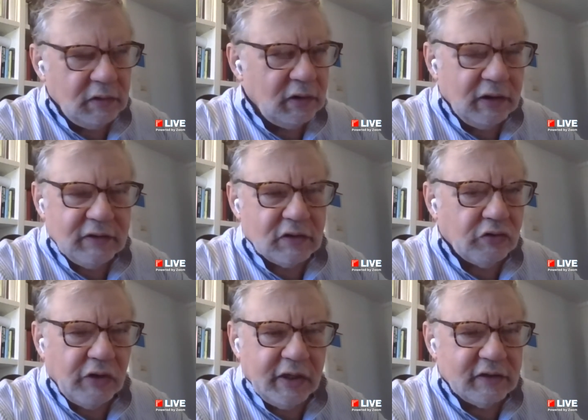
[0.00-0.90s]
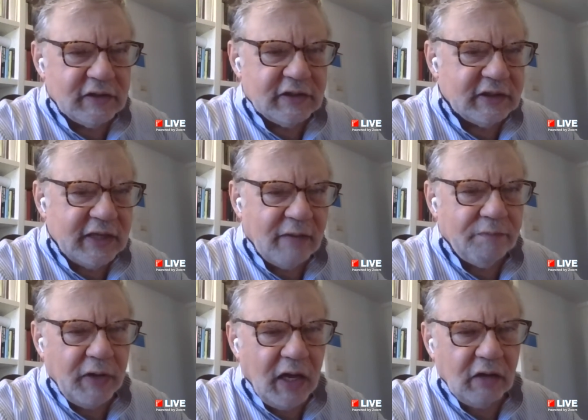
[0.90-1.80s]
Let's try and
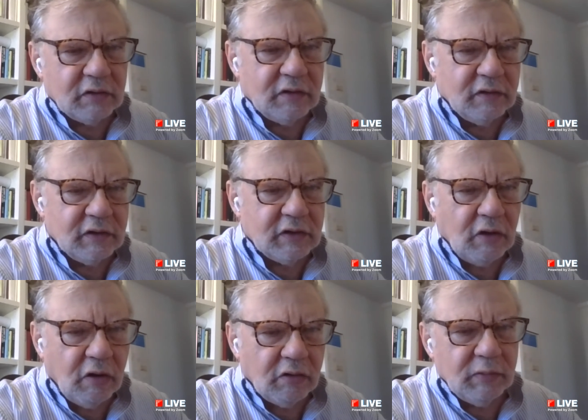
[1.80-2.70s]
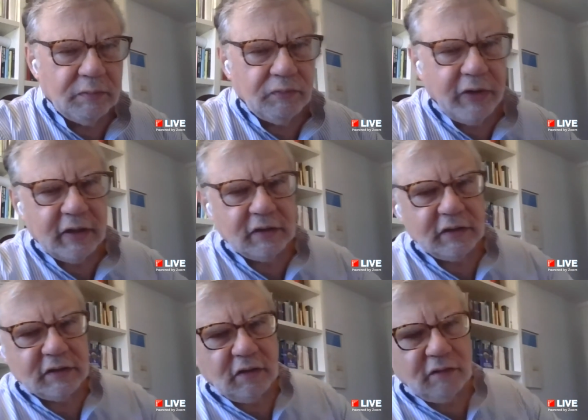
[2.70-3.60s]
stamp out this horrible
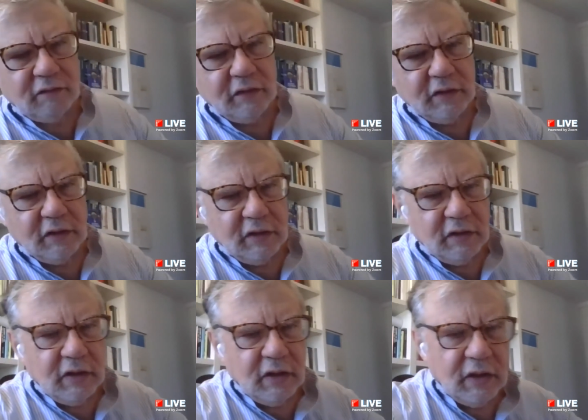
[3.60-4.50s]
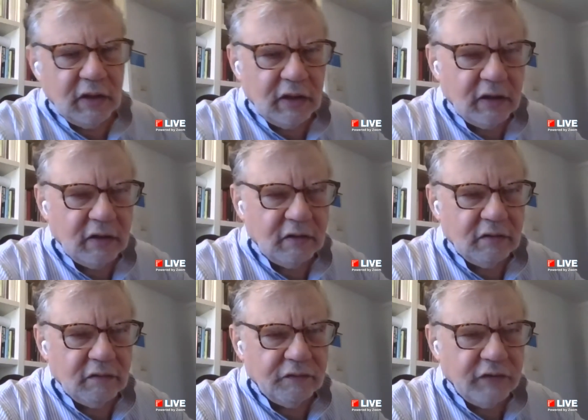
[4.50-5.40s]
practice of uh,
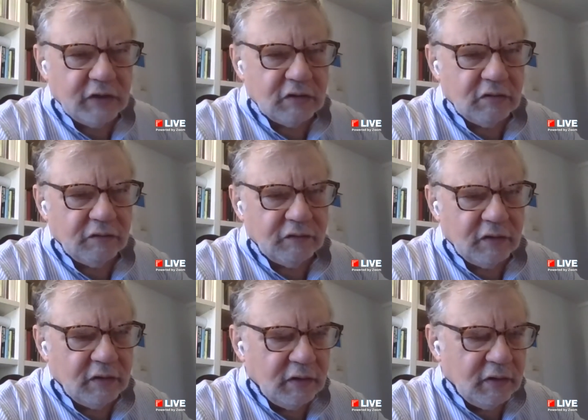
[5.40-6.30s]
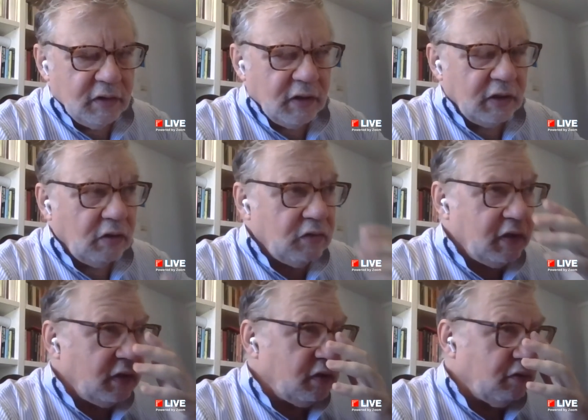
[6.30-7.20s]
drifting. I don't
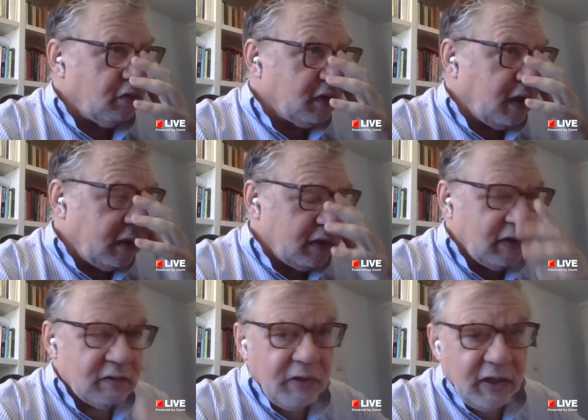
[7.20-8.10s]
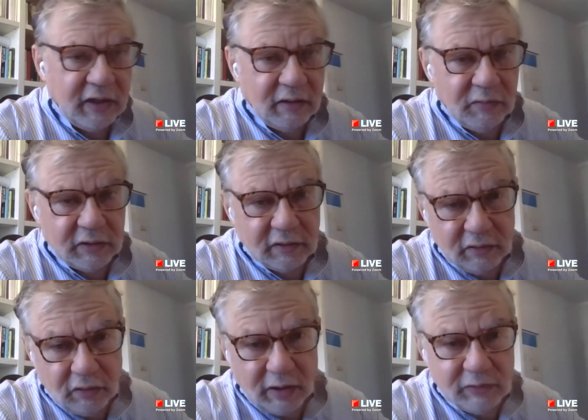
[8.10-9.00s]
think you will take it as bragging, but
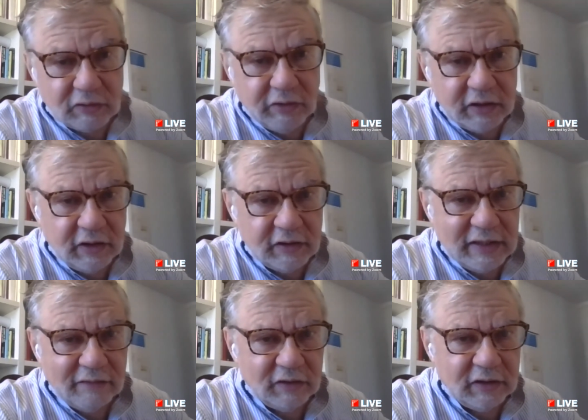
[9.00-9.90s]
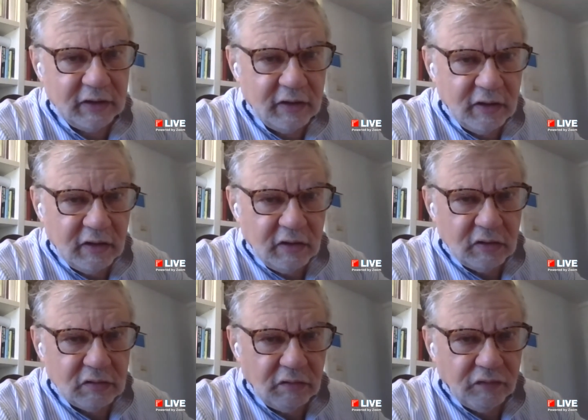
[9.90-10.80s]
you know, I'm scratching 70
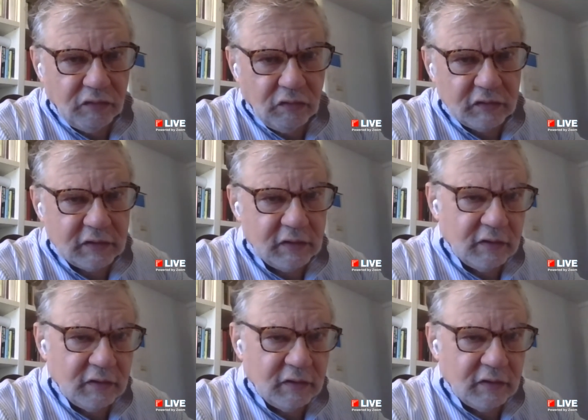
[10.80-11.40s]
so of course,